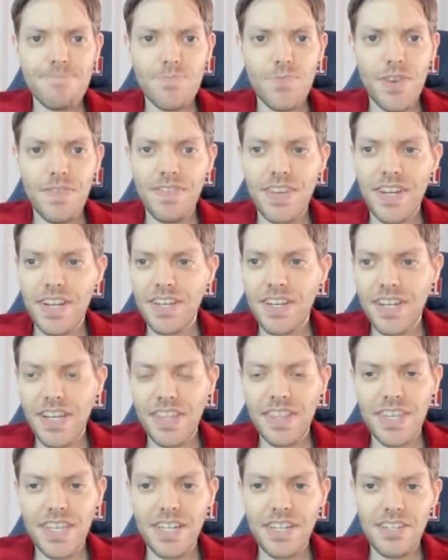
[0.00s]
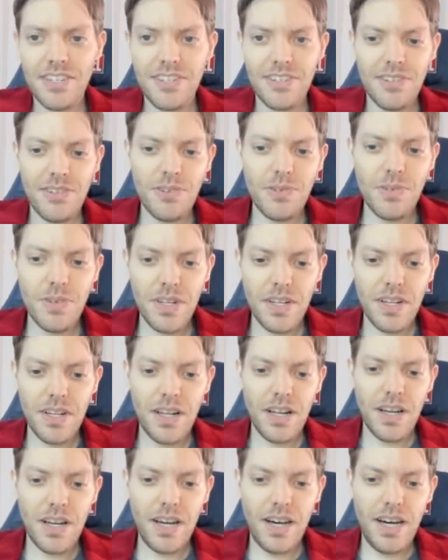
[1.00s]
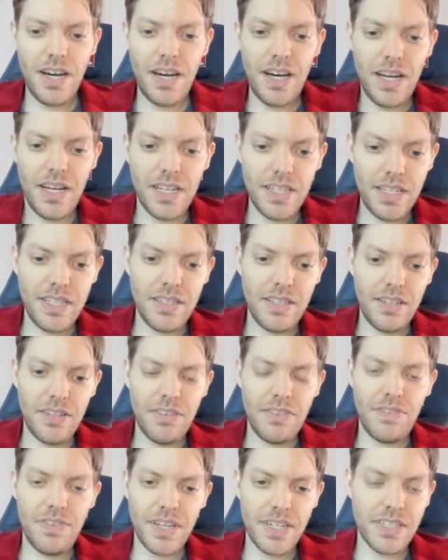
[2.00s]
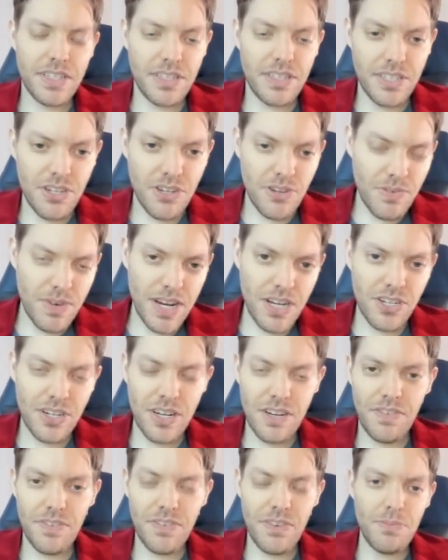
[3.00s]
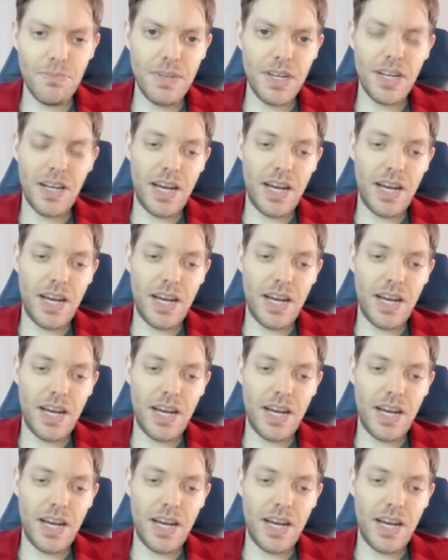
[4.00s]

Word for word: We've done nothing to uh, fix the situation of you being